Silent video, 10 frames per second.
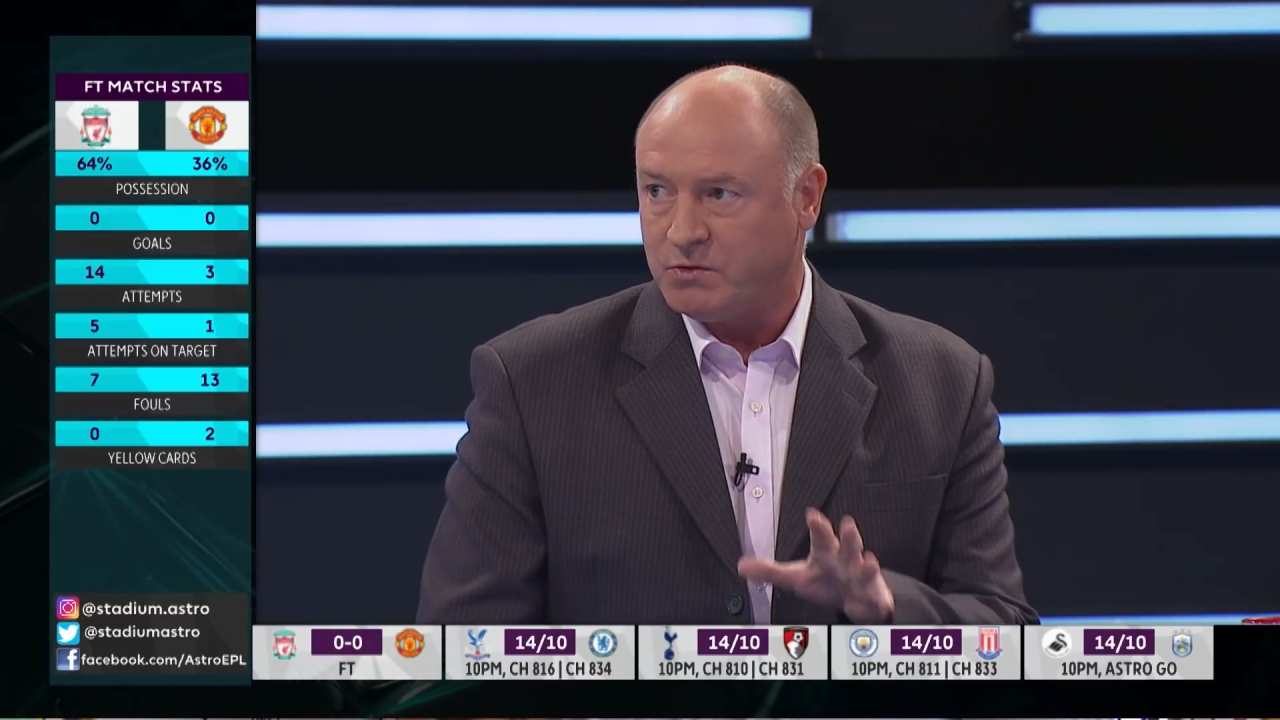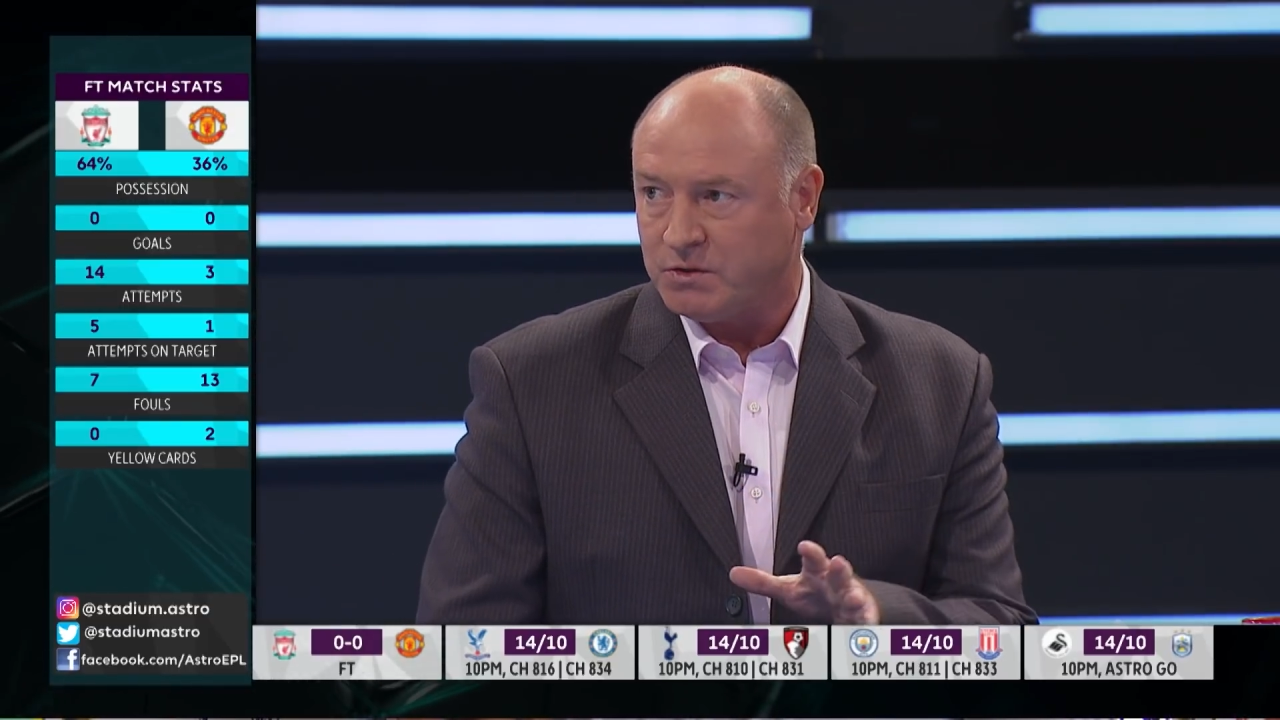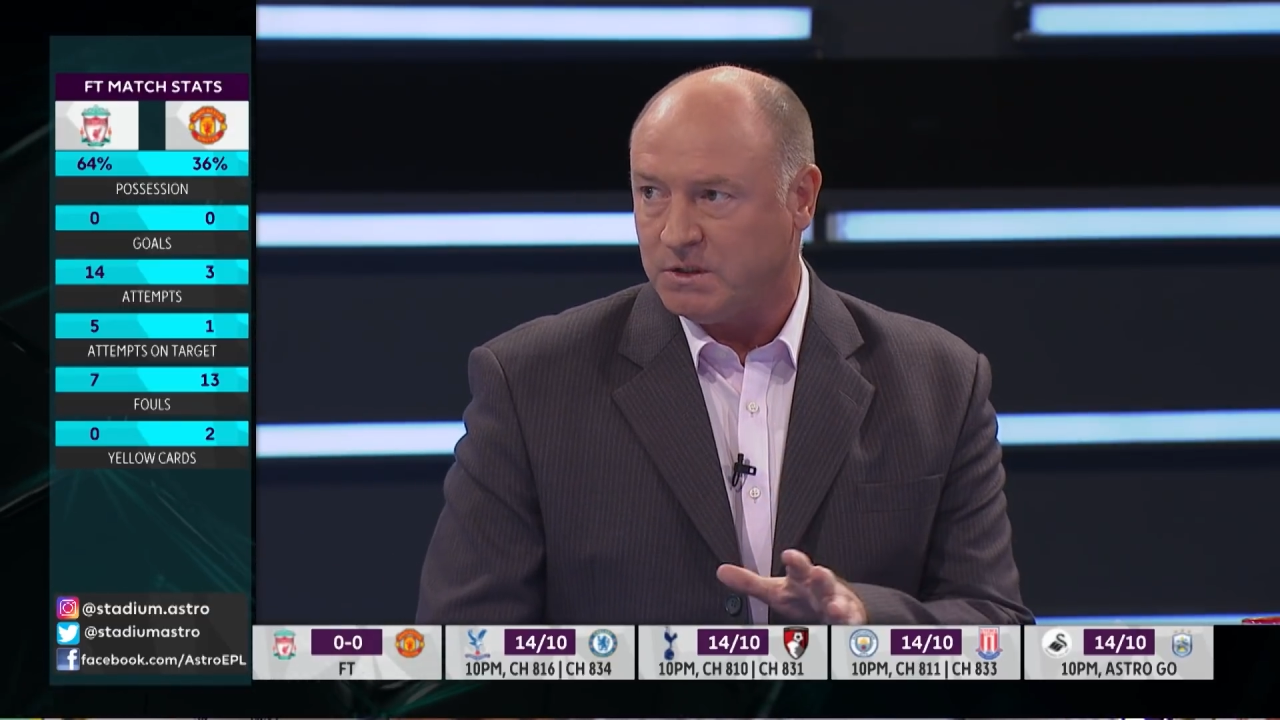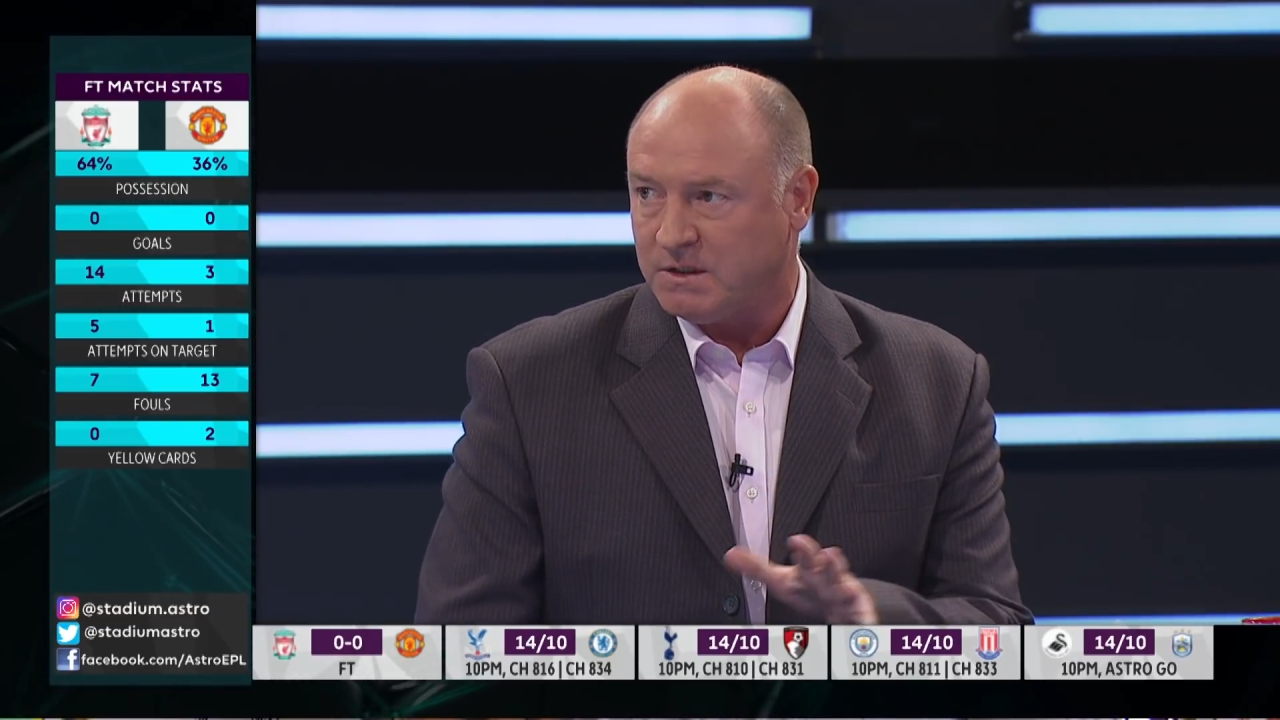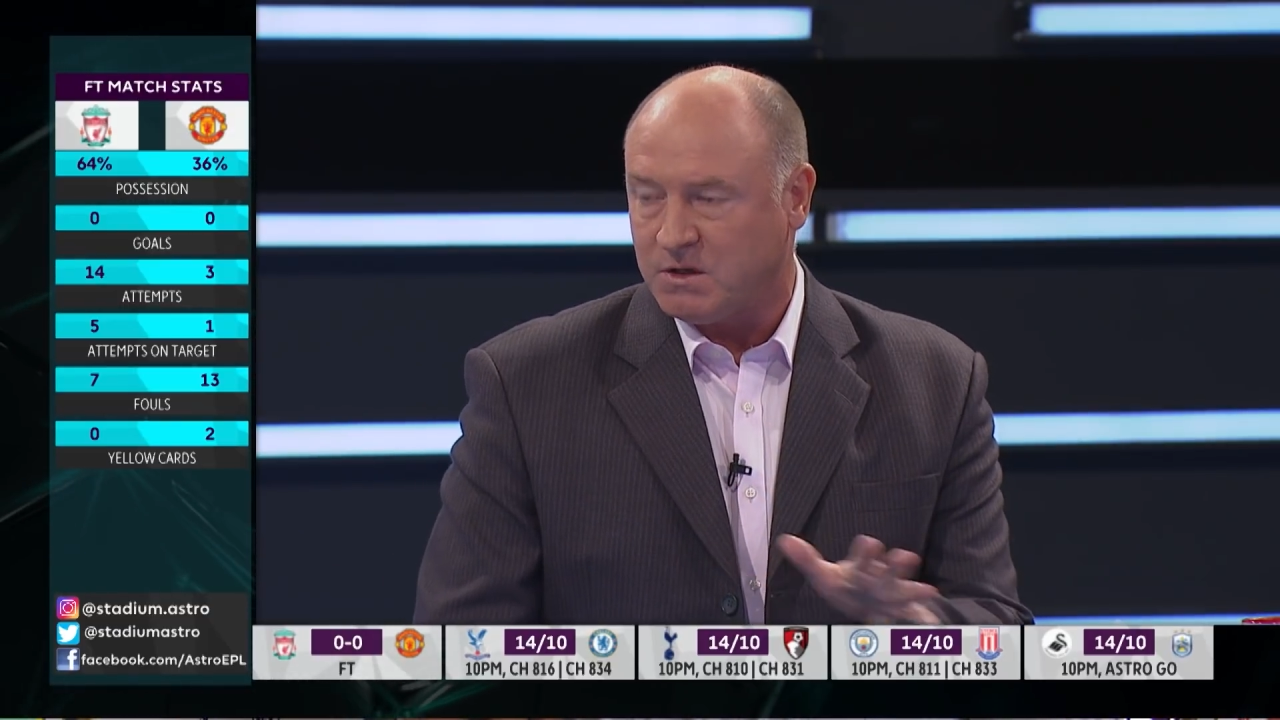
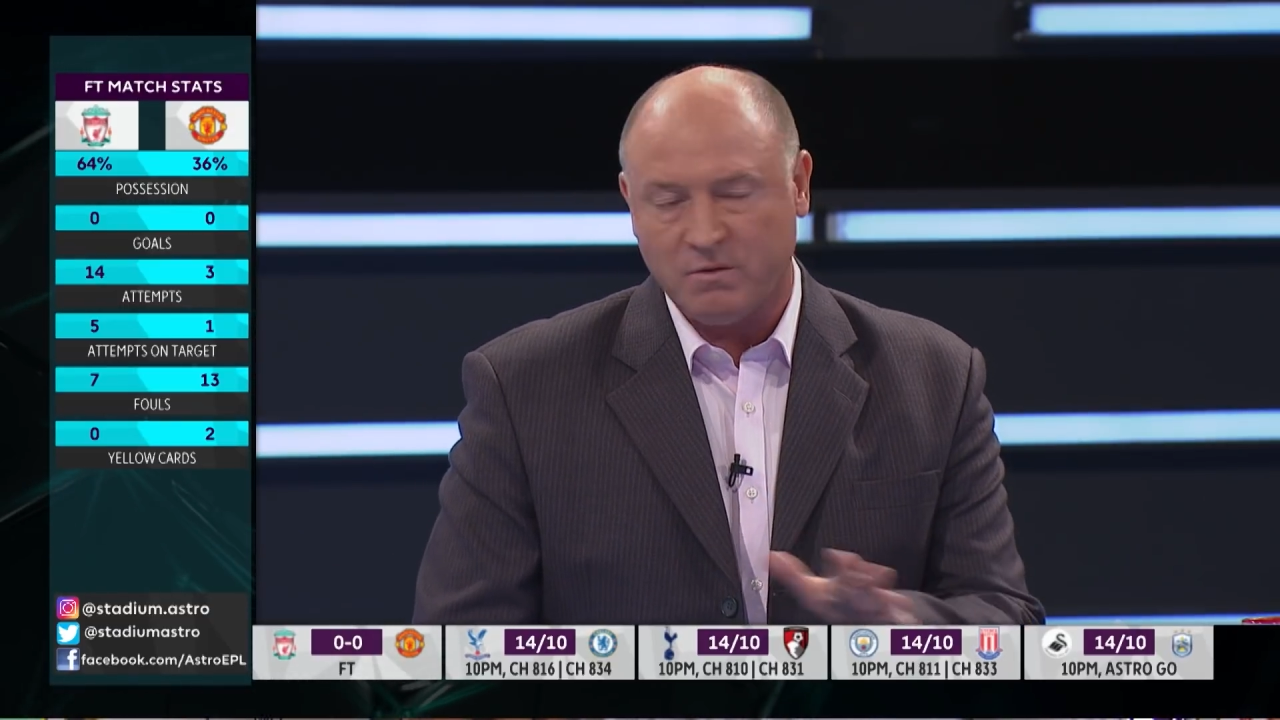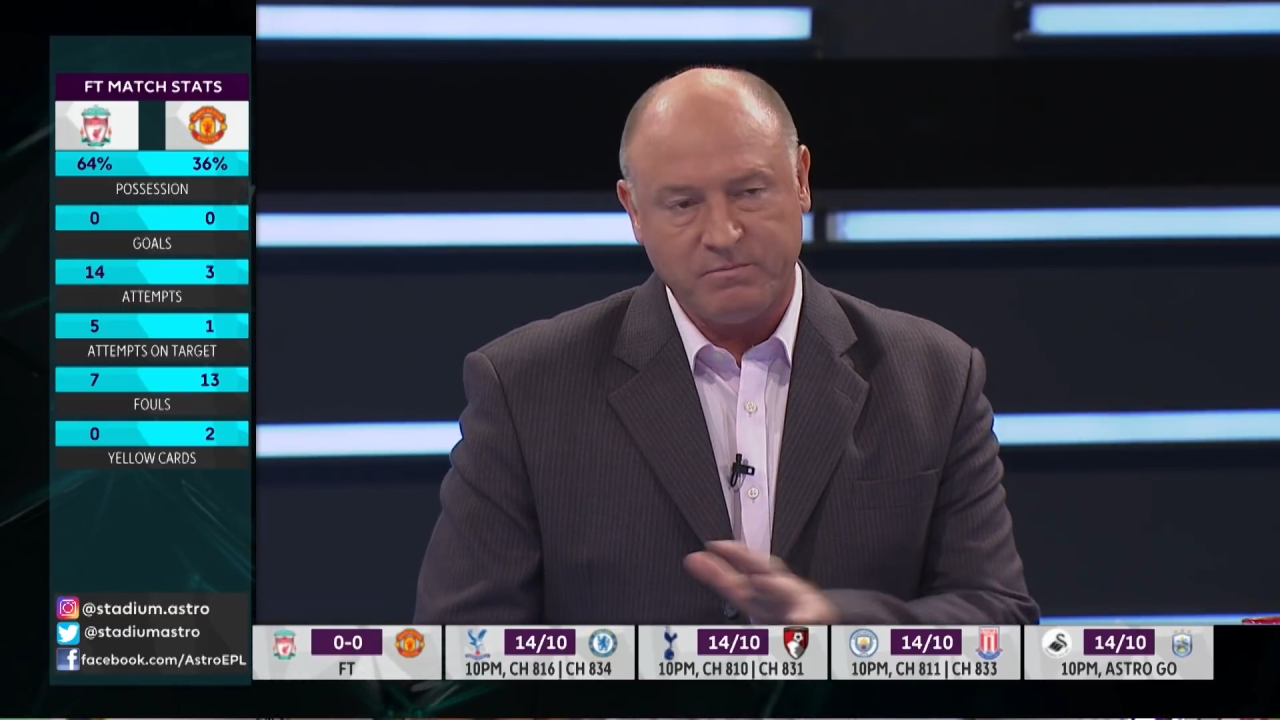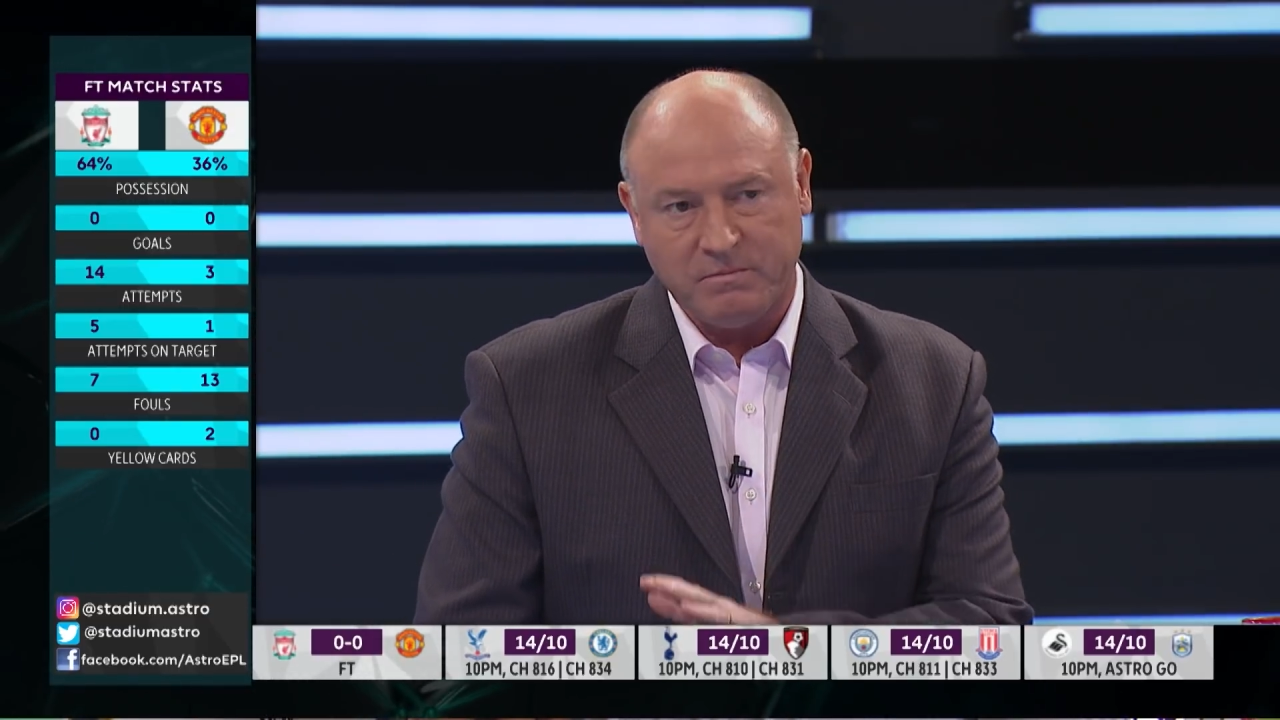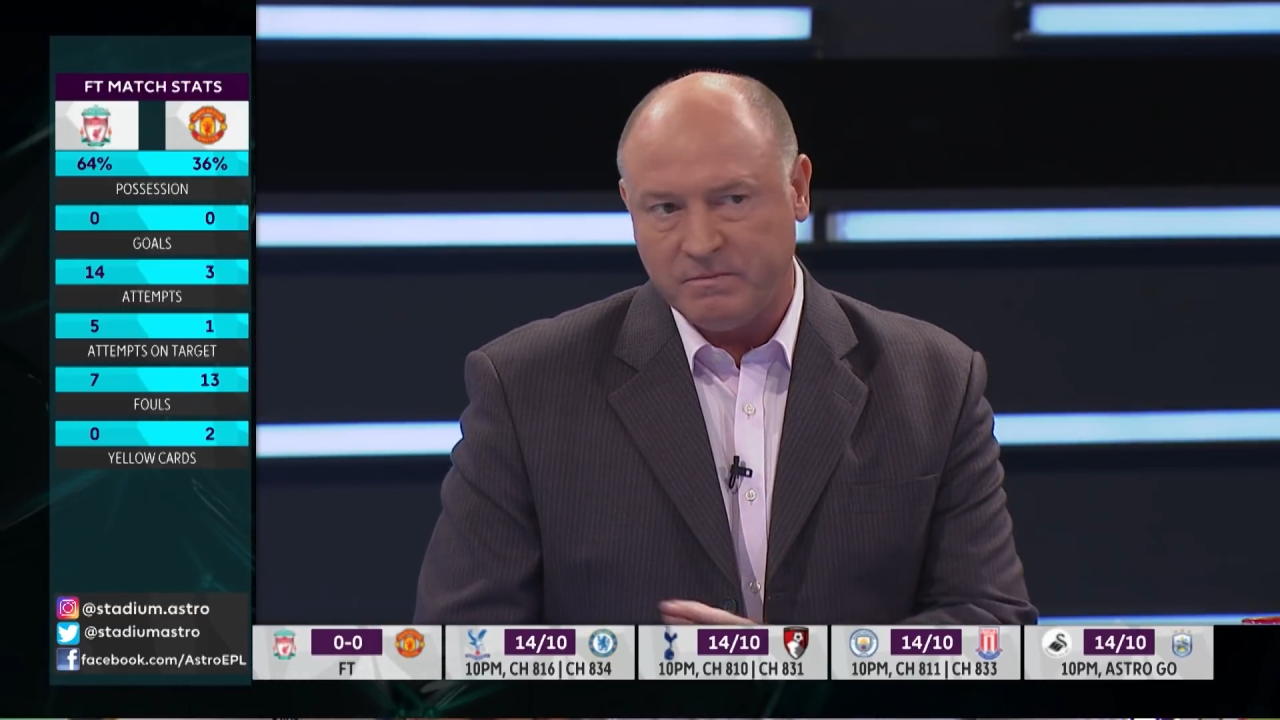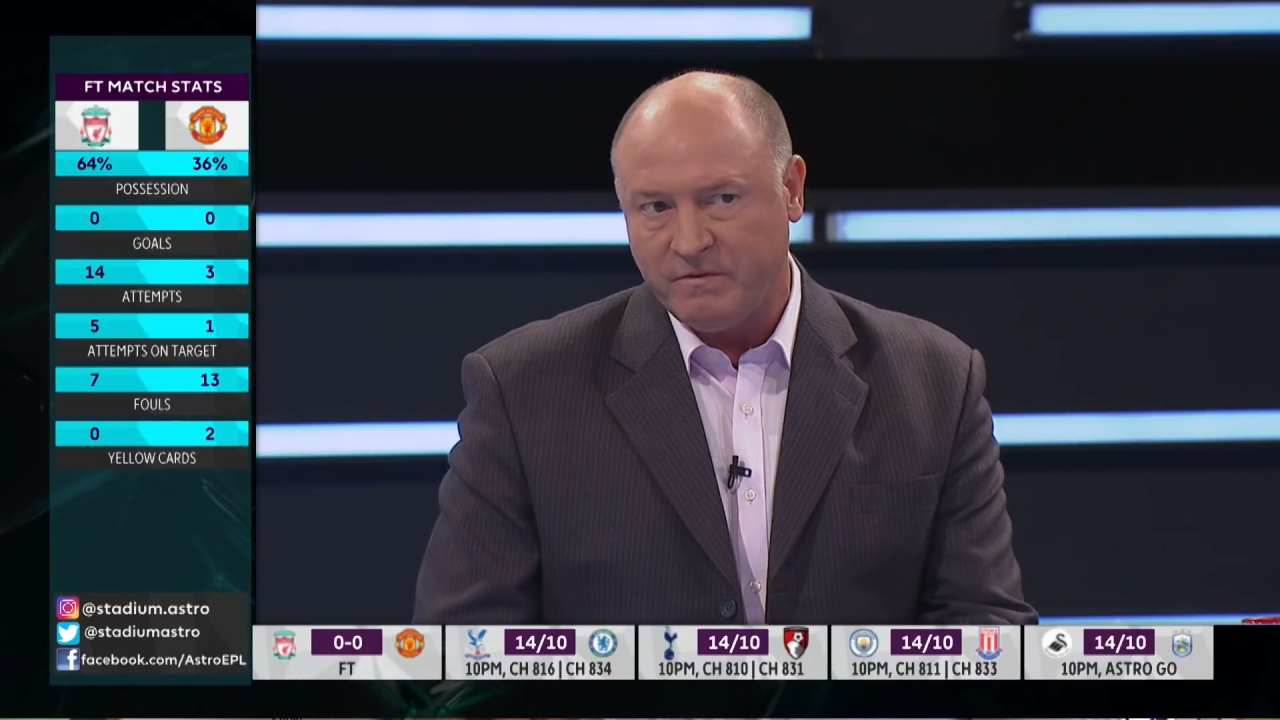neutral, I go